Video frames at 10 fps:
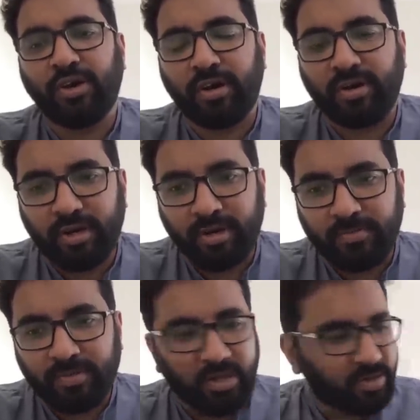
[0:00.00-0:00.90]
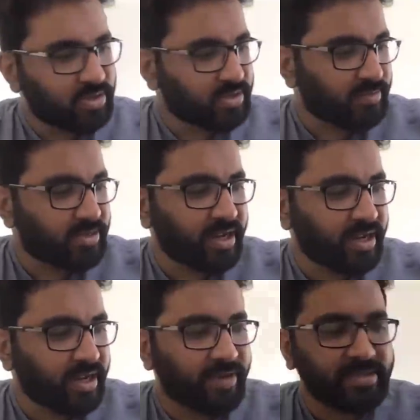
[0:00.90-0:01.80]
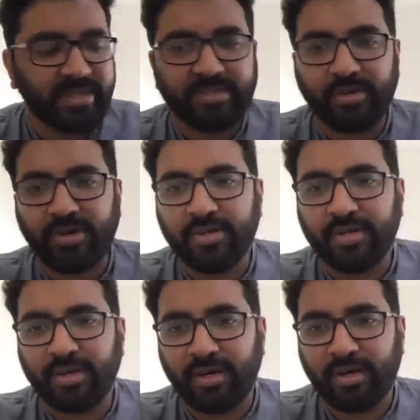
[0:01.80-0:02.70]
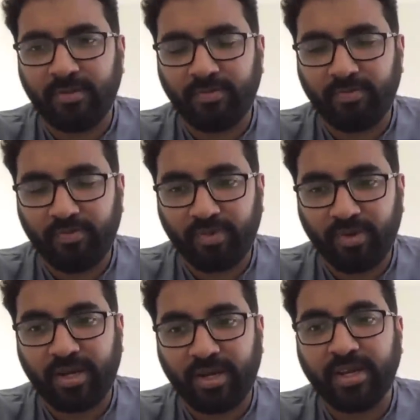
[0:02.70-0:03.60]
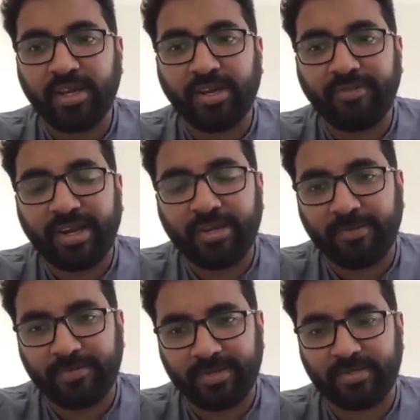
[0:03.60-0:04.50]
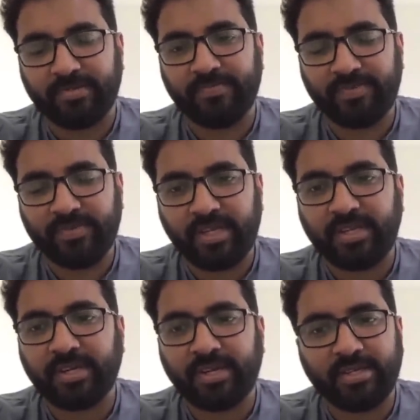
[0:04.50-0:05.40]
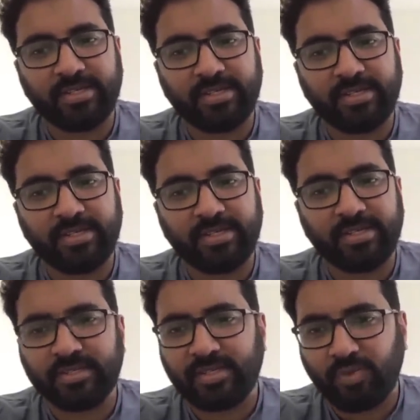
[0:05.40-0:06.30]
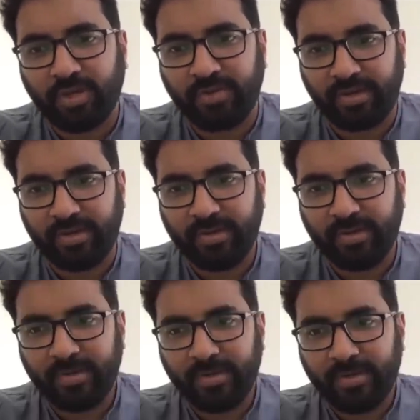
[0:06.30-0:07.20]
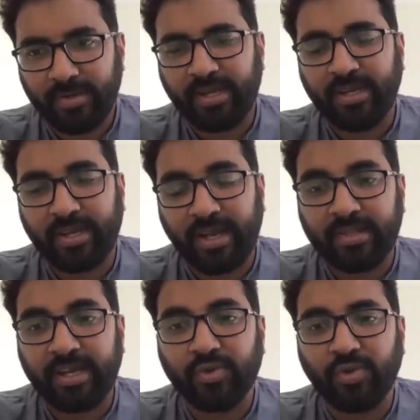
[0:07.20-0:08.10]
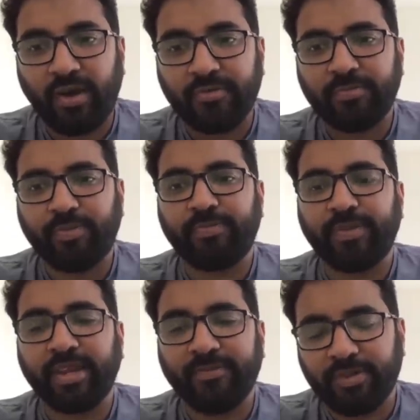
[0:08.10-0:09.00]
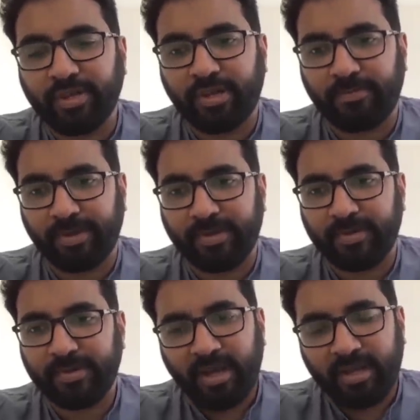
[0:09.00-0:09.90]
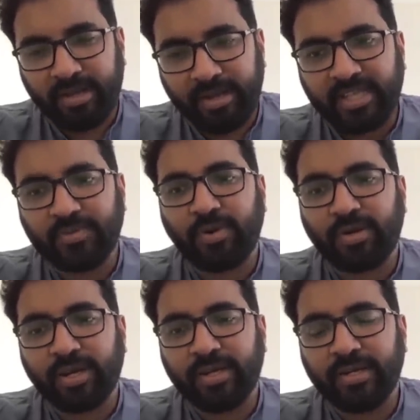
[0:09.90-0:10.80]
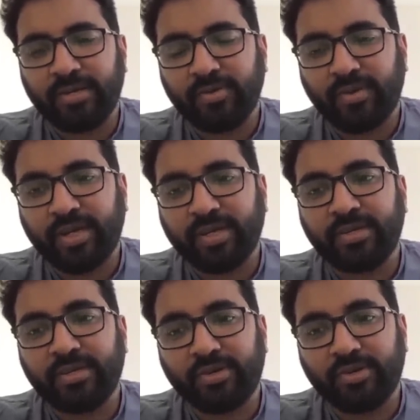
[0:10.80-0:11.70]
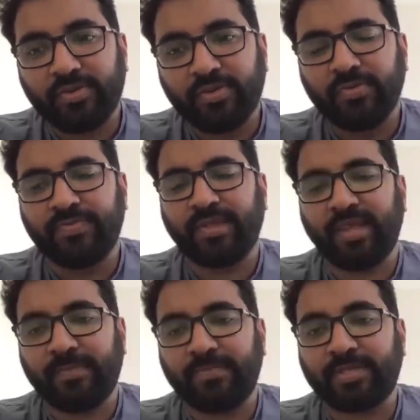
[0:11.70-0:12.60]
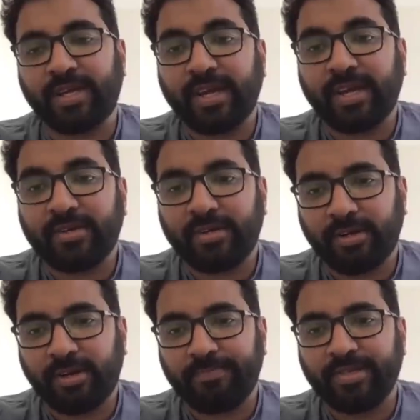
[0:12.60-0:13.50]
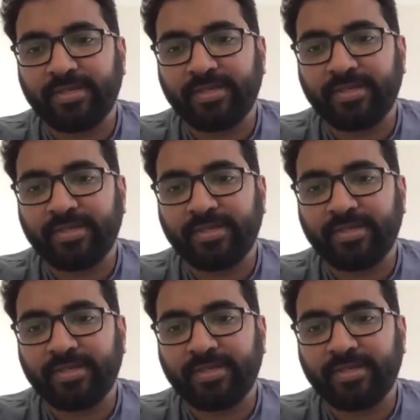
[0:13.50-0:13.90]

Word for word: uh, uh, subjective essays on uh, clearly defined topics, gender, justice, whatever, right? And that too after preparing for the topic. Next fortnight, you write two abstract topics